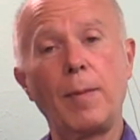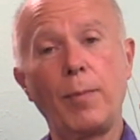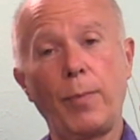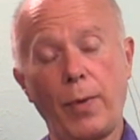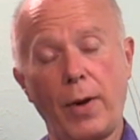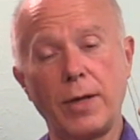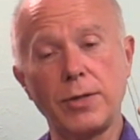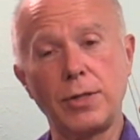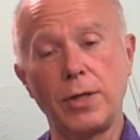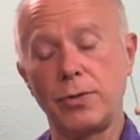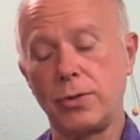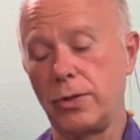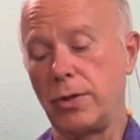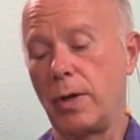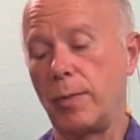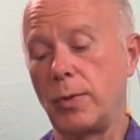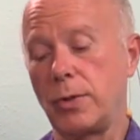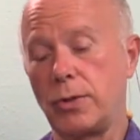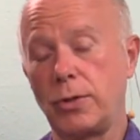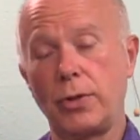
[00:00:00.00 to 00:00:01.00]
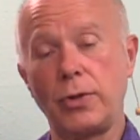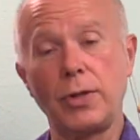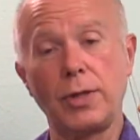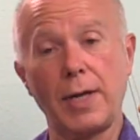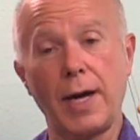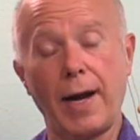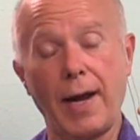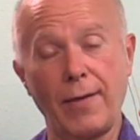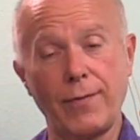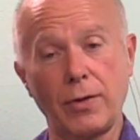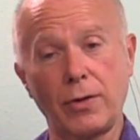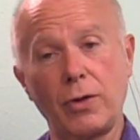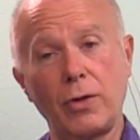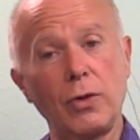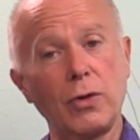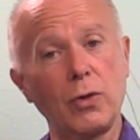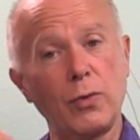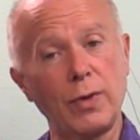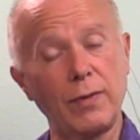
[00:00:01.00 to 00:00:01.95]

Processor number two, you got to have a cooler,